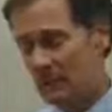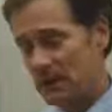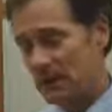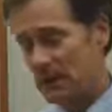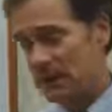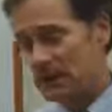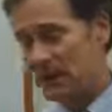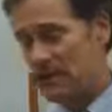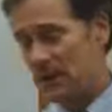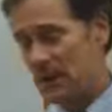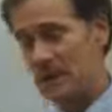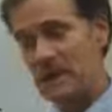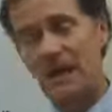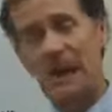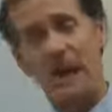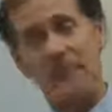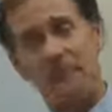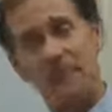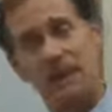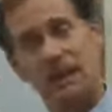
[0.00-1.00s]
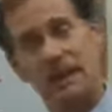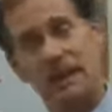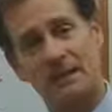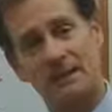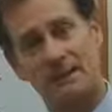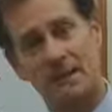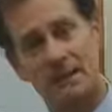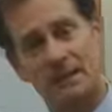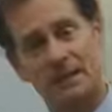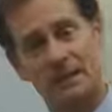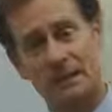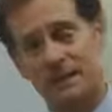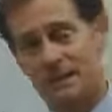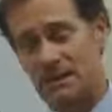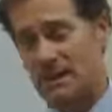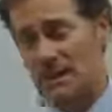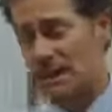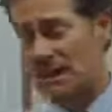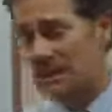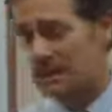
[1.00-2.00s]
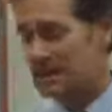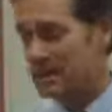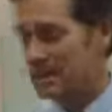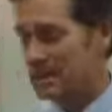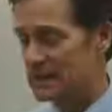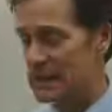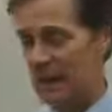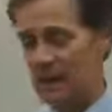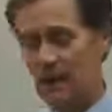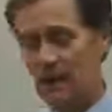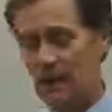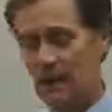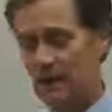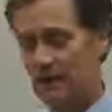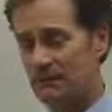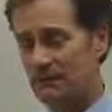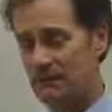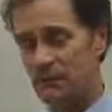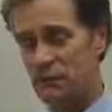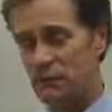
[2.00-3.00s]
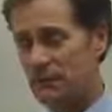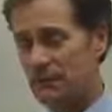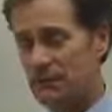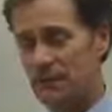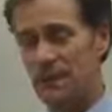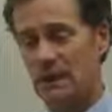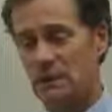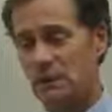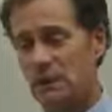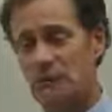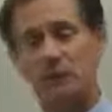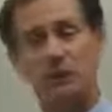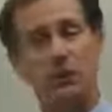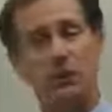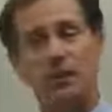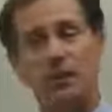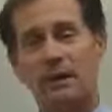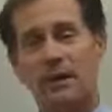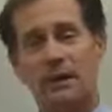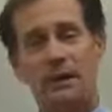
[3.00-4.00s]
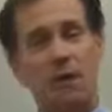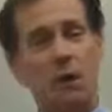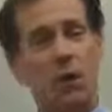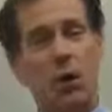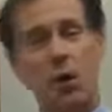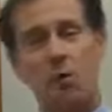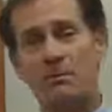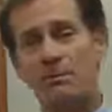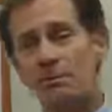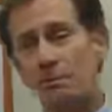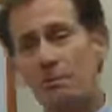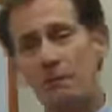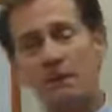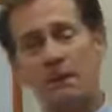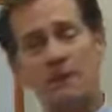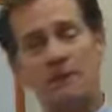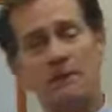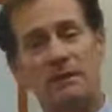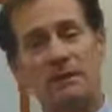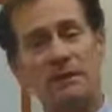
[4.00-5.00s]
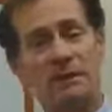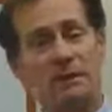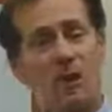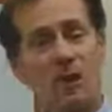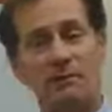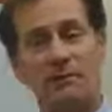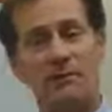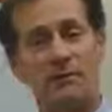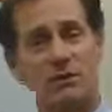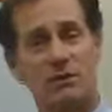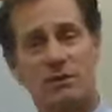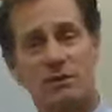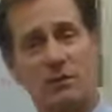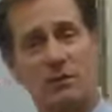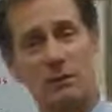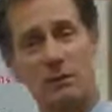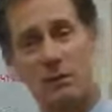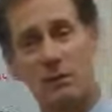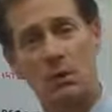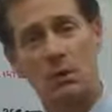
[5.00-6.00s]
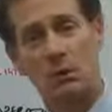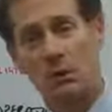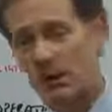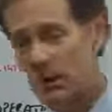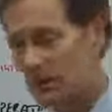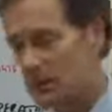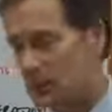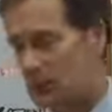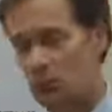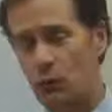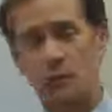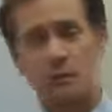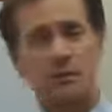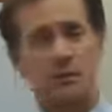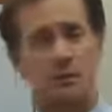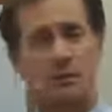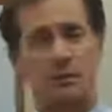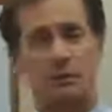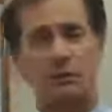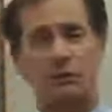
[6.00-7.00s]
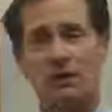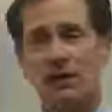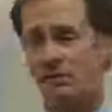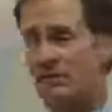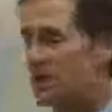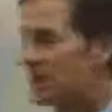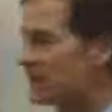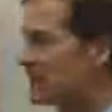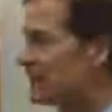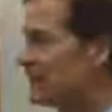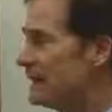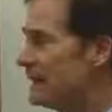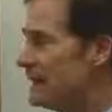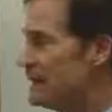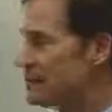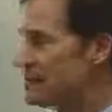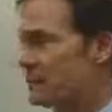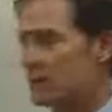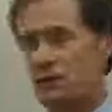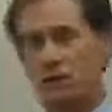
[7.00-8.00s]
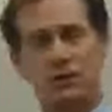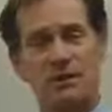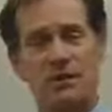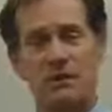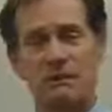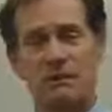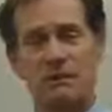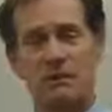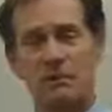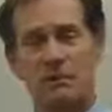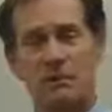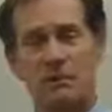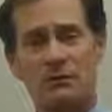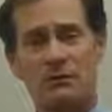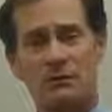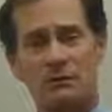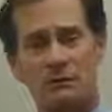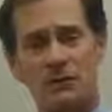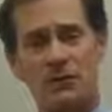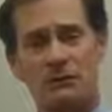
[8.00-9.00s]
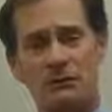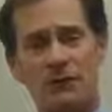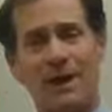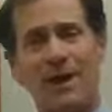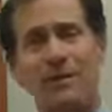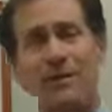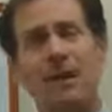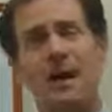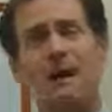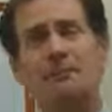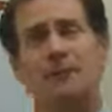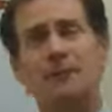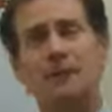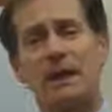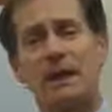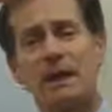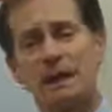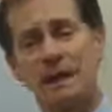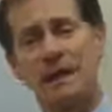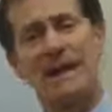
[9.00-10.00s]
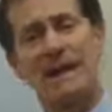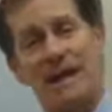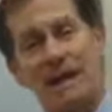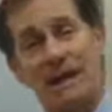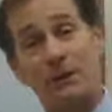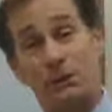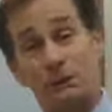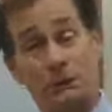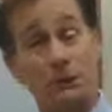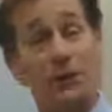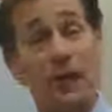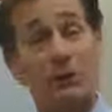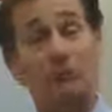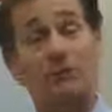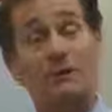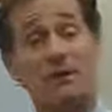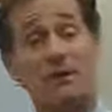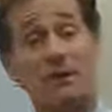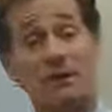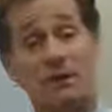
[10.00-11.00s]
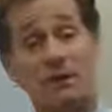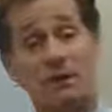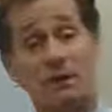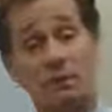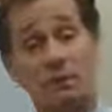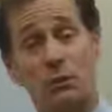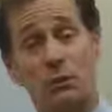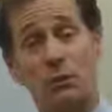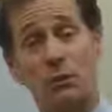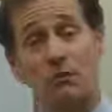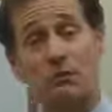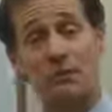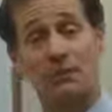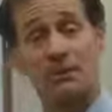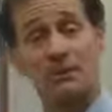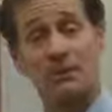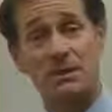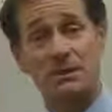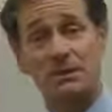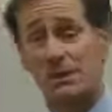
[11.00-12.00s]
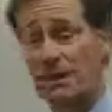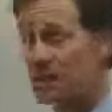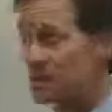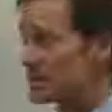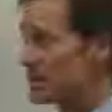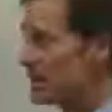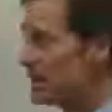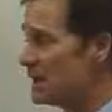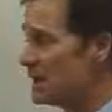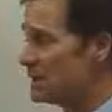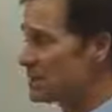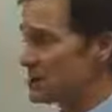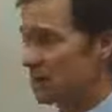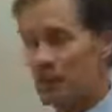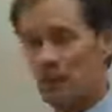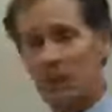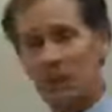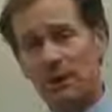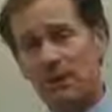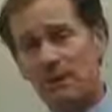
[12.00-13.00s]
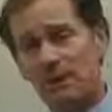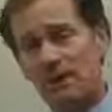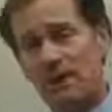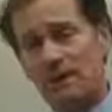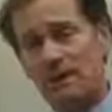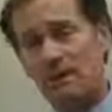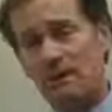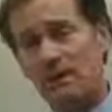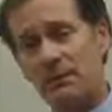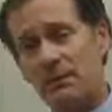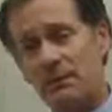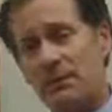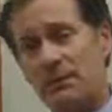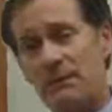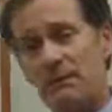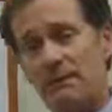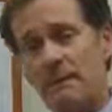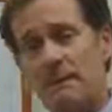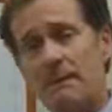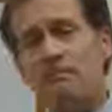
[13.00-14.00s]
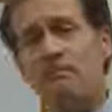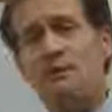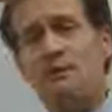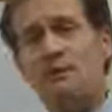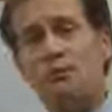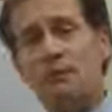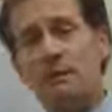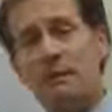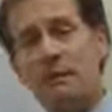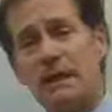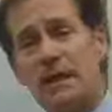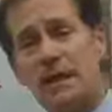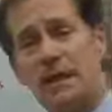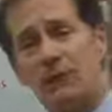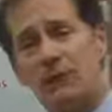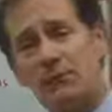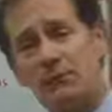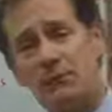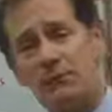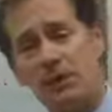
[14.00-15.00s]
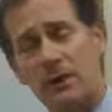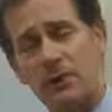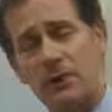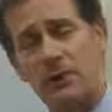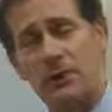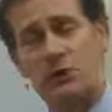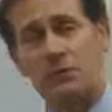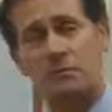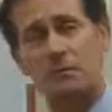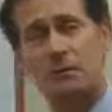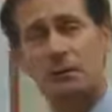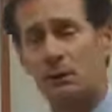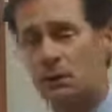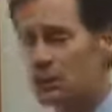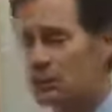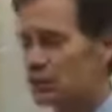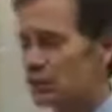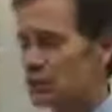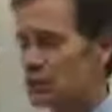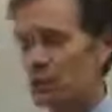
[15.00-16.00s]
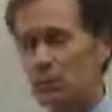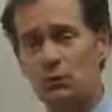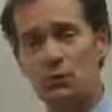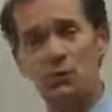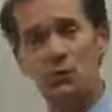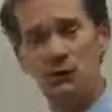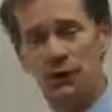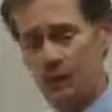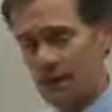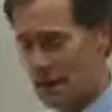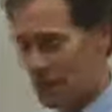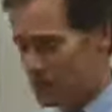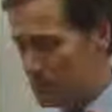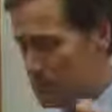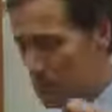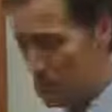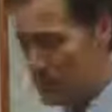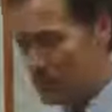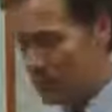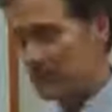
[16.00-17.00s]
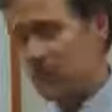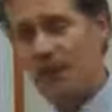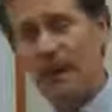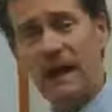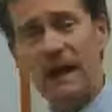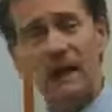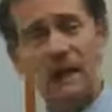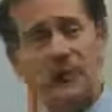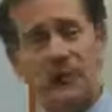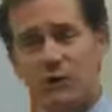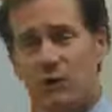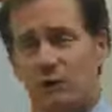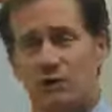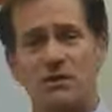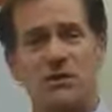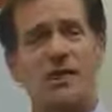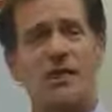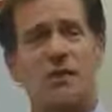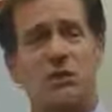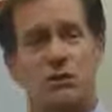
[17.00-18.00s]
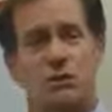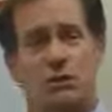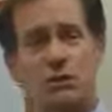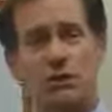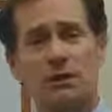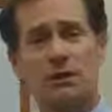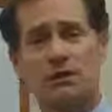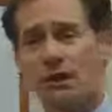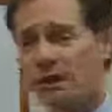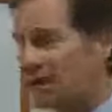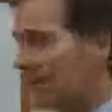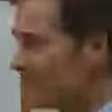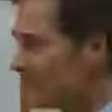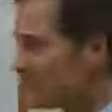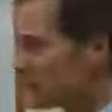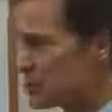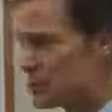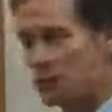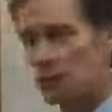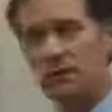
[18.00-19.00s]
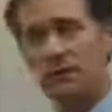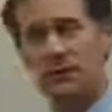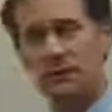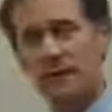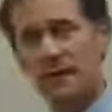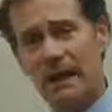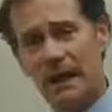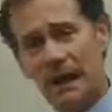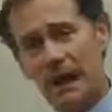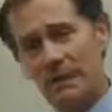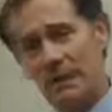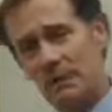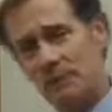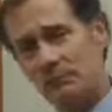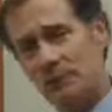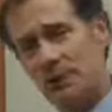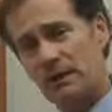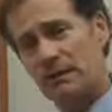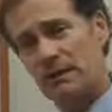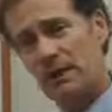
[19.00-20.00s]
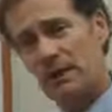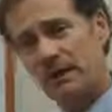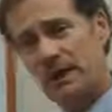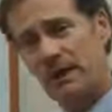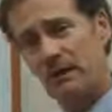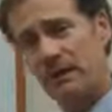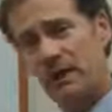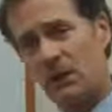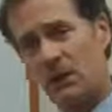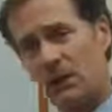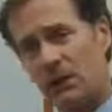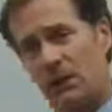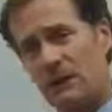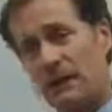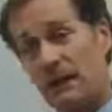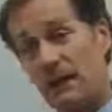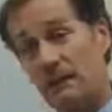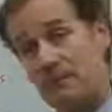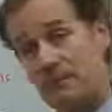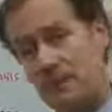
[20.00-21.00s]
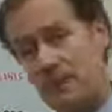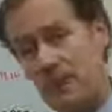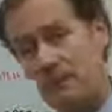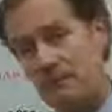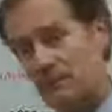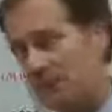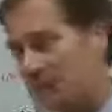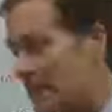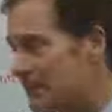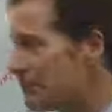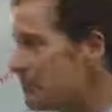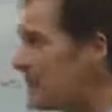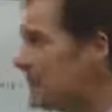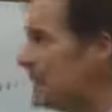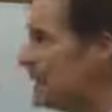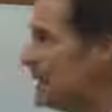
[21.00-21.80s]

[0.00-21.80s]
It is a complicated business, and yet we have, you build the homes that we live in, the offices that we work in, and the roads that we drive on. And so we just have a tremendous respect for how complicated and truly how risky your business is. So we want to take some of the mystery out of those bills that you put in a file that just say insurance on them and show you how they break down and how they all kind of come together again.